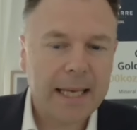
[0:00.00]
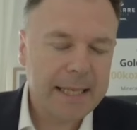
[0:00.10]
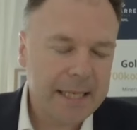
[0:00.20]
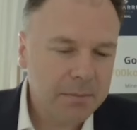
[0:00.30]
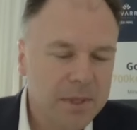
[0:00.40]

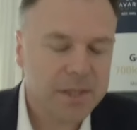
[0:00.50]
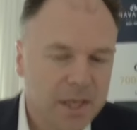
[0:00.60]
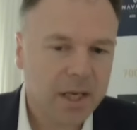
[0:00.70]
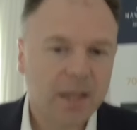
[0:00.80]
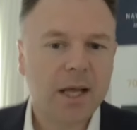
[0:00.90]
In
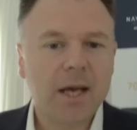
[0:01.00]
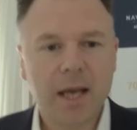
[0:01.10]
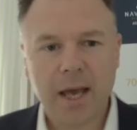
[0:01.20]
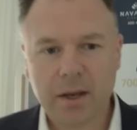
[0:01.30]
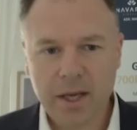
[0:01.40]
particular,
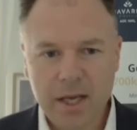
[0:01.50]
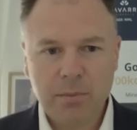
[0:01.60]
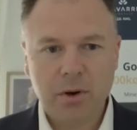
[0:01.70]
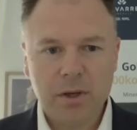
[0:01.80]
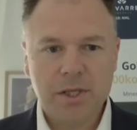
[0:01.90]
our key
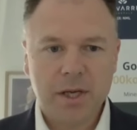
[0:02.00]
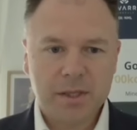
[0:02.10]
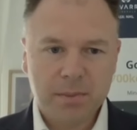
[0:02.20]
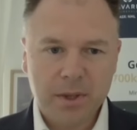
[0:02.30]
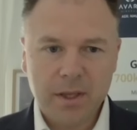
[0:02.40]

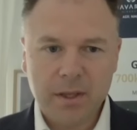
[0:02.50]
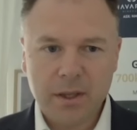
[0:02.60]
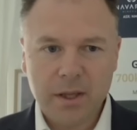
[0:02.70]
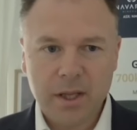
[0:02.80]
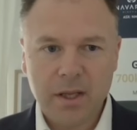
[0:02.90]
projects being
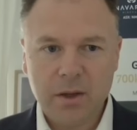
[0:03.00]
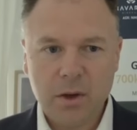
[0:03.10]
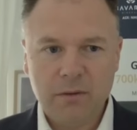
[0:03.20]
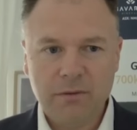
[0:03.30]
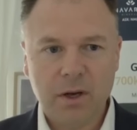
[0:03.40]
the
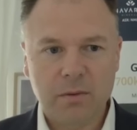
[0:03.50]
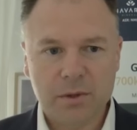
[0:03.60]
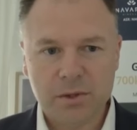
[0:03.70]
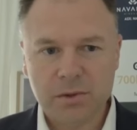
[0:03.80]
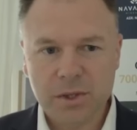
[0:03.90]
Irvine
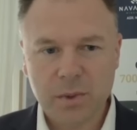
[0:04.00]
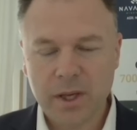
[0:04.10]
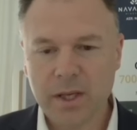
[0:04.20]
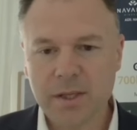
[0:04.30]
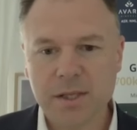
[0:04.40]
resource, where
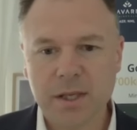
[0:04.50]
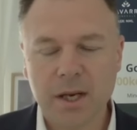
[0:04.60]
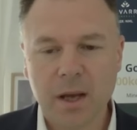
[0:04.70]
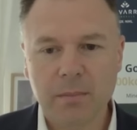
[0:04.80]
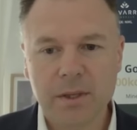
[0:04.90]
you can see the
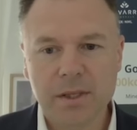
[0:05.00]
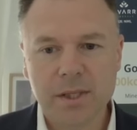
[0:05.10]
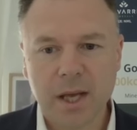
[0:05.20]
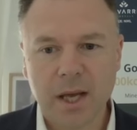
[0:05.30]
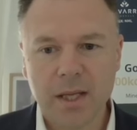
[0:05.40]

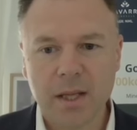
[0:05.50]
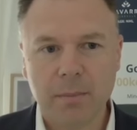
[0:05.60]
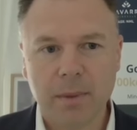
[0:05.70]
numbers in the